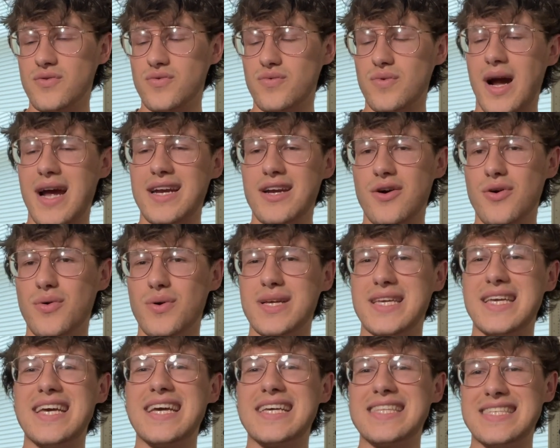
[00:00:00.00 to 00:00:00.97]
Rhino
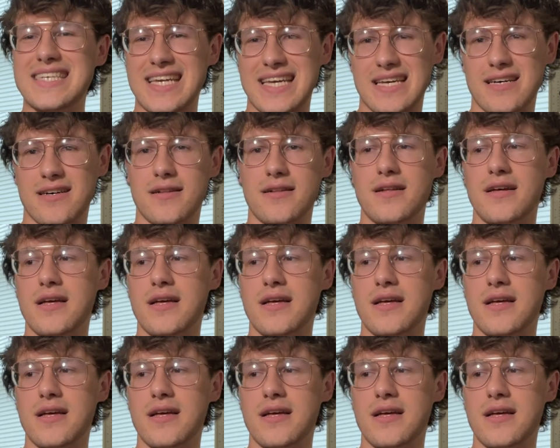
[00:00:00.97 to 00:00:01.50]
Kicktail.